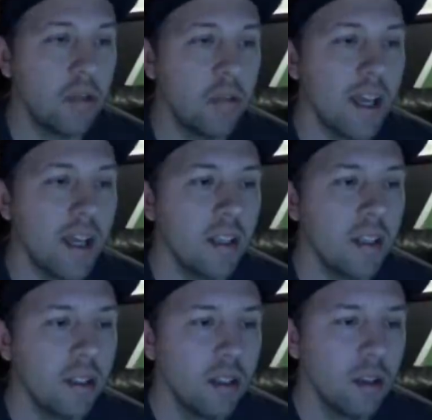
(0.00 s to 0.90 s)
them in the back,
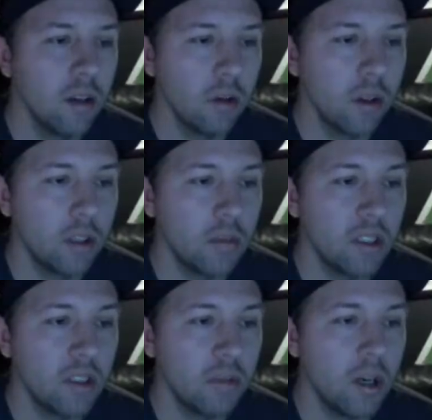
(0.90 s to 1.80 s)
or they'll be
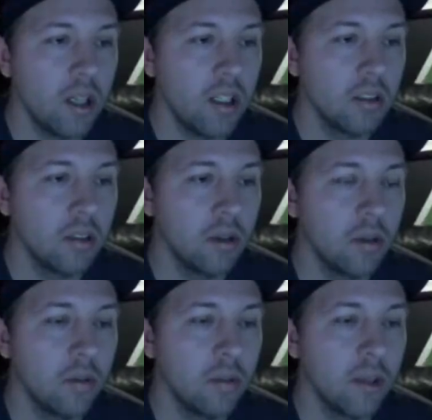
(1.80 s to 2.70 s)
spawning
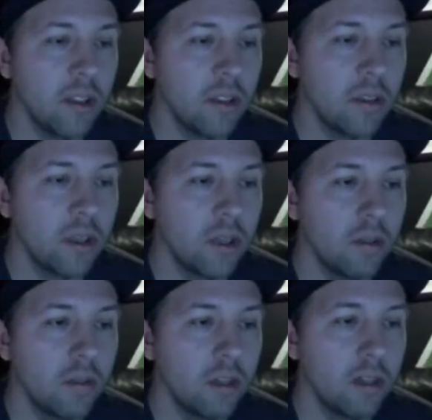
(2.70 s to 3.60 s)
over by the truck
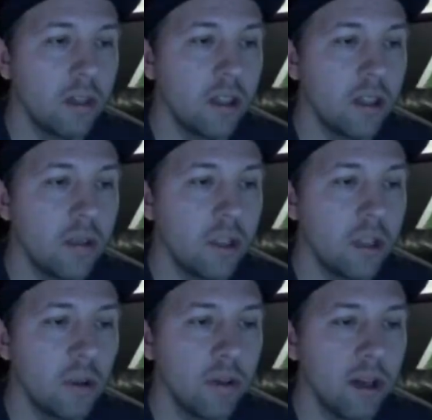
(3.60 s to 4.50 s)
over there they'll be
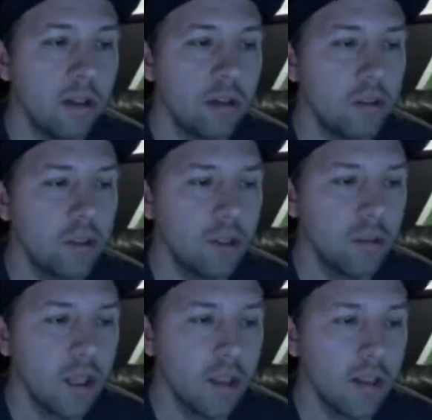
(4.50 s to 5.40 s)
coming around, so
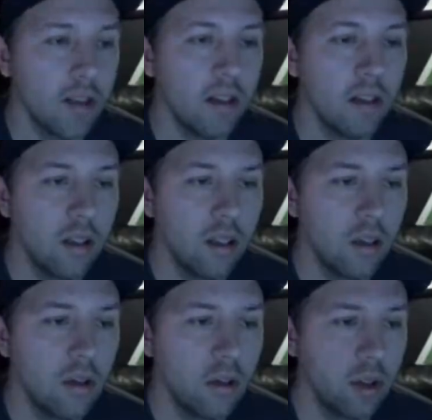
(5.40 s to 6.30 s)
right there,
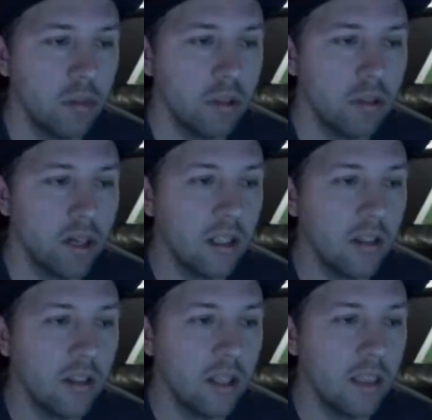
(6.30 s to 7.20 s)
or they'll be right
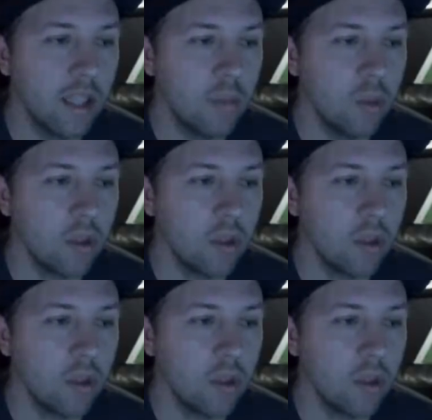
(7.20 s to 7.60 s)
at that